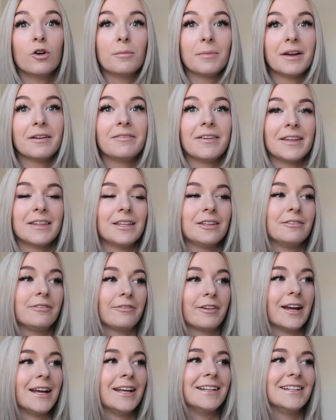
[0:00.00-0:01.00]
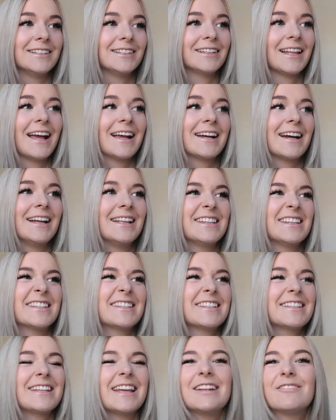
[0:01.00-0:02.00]
or my feathered friend. Like, I
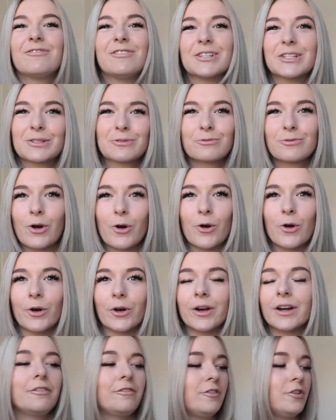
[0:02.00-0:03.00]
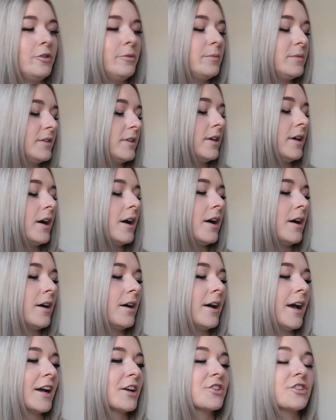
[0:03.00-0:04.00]
just, it feels wrong. The fumes that
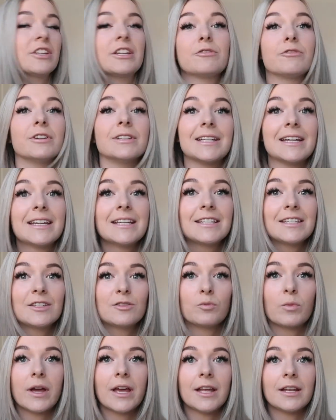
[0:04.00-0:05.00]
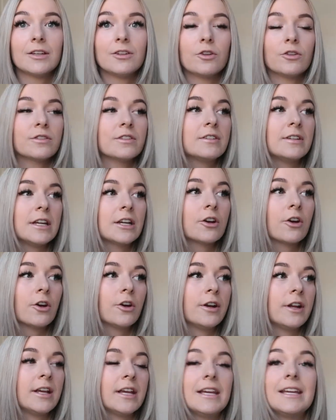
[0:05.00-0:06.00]
are actually released when non-stick
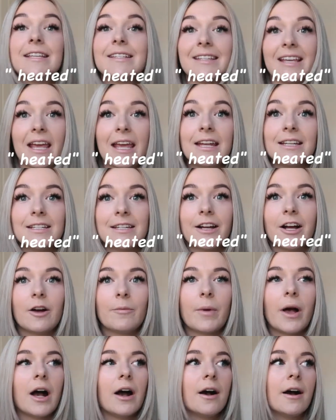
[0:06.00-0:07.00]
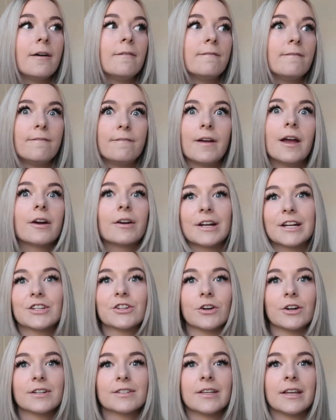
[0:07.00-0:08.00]
coating is heated up are very
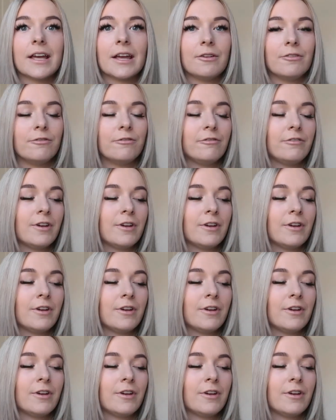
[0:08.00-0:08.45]
toxic and